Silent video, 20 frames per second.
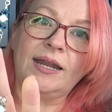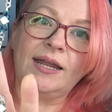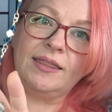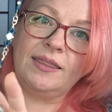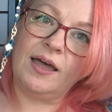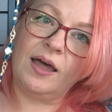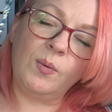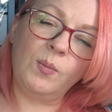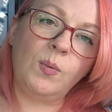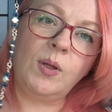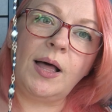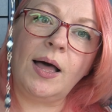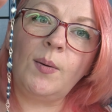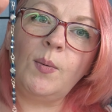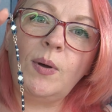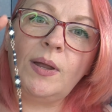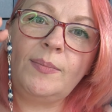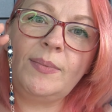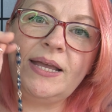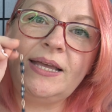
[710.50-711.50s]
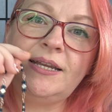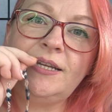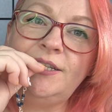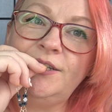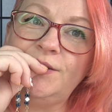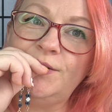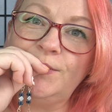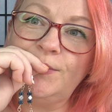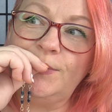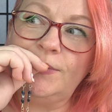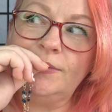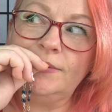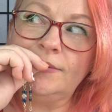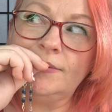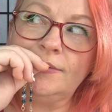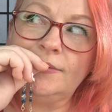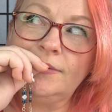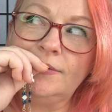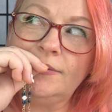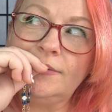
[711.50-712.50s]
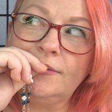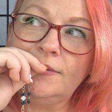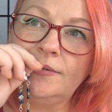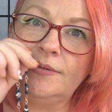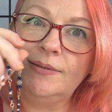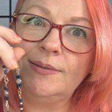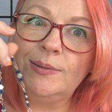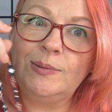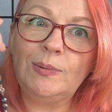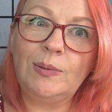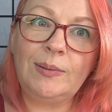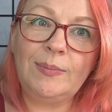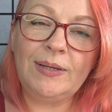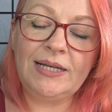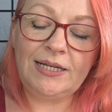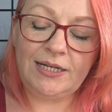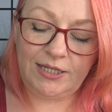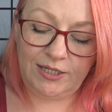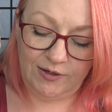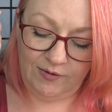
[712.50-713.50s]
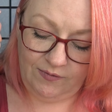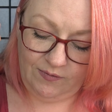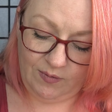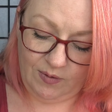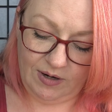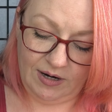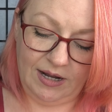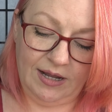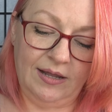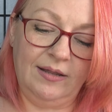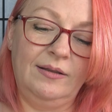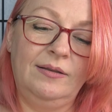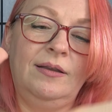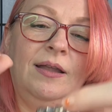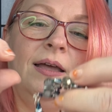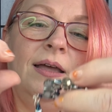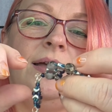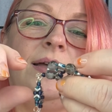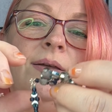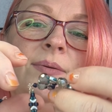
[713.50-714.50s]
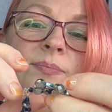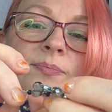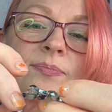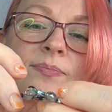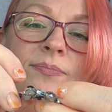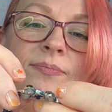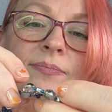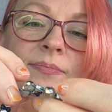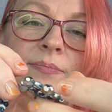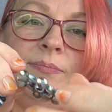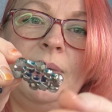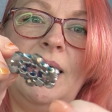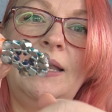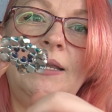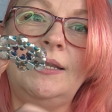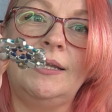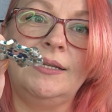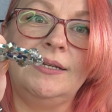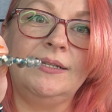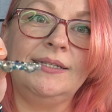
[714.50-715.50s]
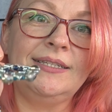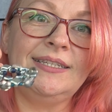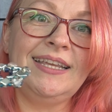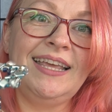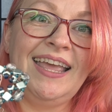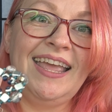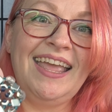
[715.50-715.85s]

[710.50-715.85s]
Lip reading: I thought, well, what am I going to do? What am I going to do for a pendant?